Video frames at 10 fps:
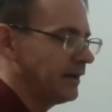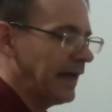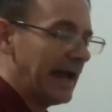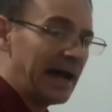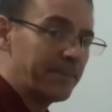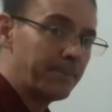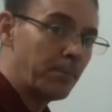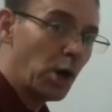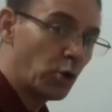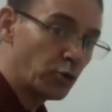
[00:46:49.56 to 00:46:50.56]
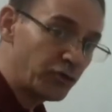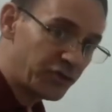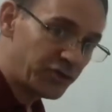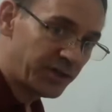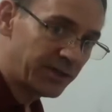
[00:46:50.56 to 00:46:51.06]
at
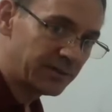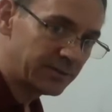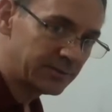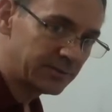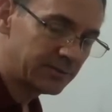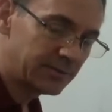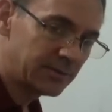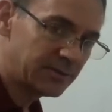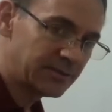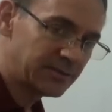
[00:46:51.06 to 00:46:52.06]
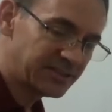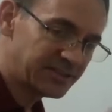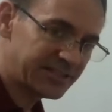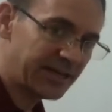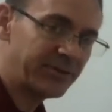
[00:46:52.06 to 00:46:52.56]
most
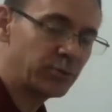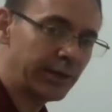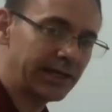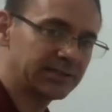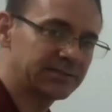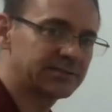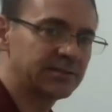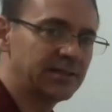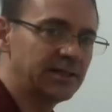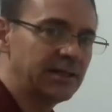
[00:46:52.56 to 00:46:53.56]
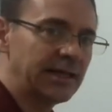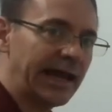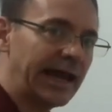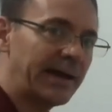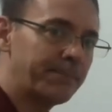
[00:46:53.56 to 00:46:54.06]
7 weeks.
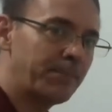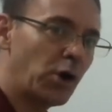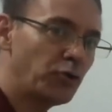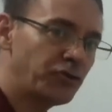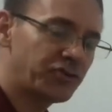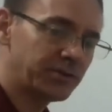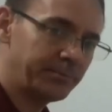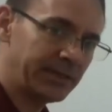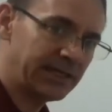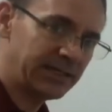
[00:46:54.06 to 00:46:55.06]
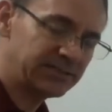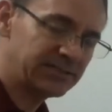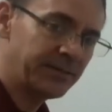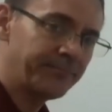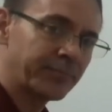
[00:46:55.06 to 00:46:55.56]
At most means
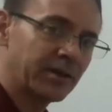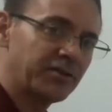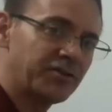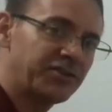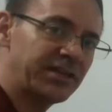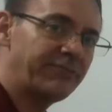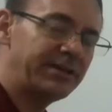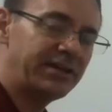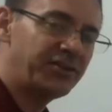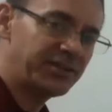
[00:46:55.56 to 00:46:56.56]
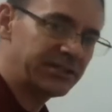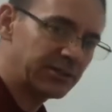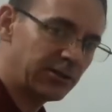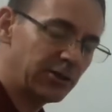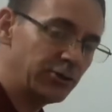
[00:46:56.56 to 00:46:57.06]
7 is
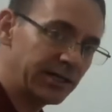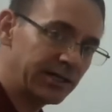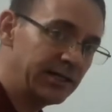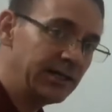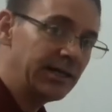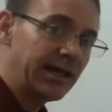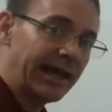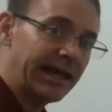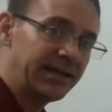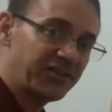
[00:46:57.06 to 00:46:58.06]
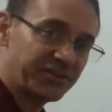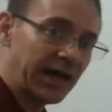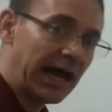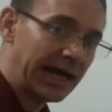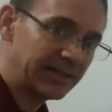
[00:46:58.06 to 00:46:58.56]
included and it's the
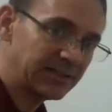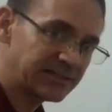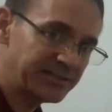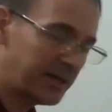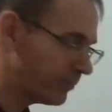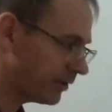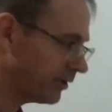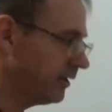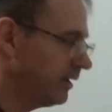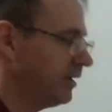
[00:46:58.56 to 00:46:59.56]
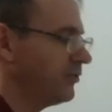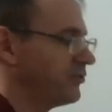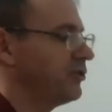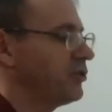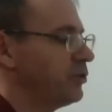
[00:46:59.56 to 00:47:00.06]
highest number.
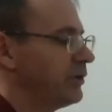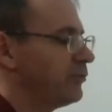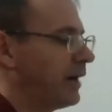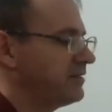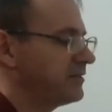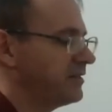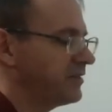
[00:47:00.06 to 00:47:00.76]
So you would write this